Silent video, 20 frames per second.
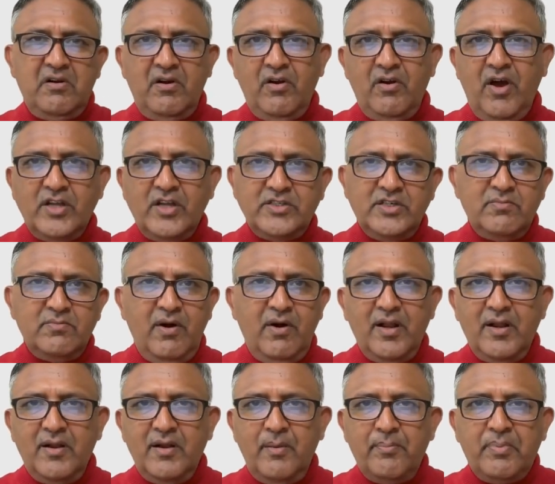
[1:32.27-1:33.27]
logic
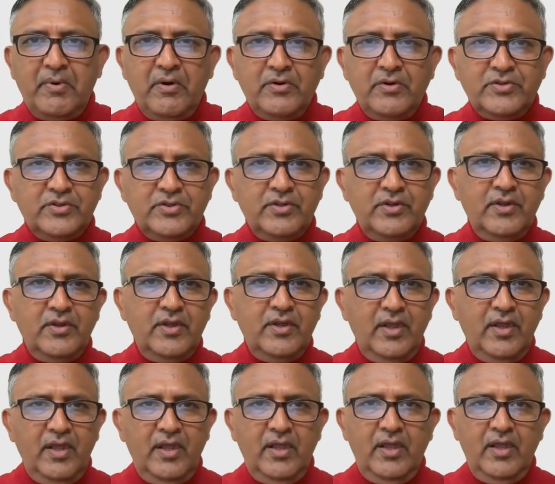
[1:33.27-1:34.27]
model approach.
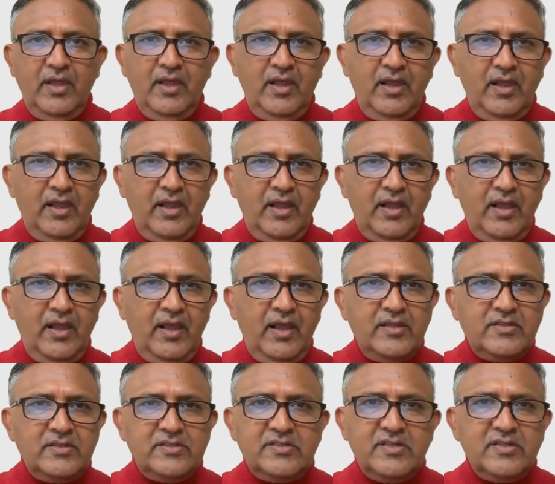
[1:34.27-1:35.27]

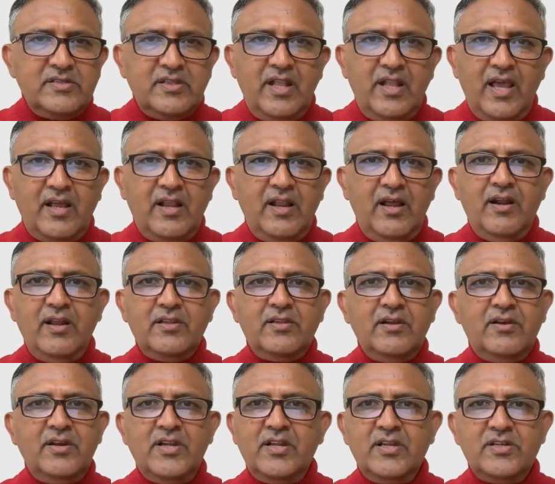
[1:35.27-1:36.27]
It's just like another
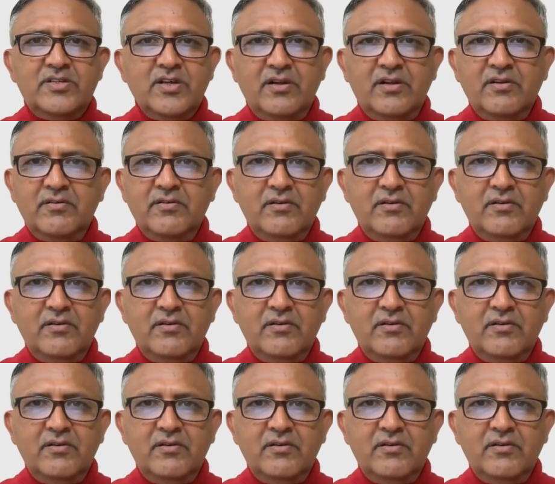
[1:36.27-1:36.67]
religion.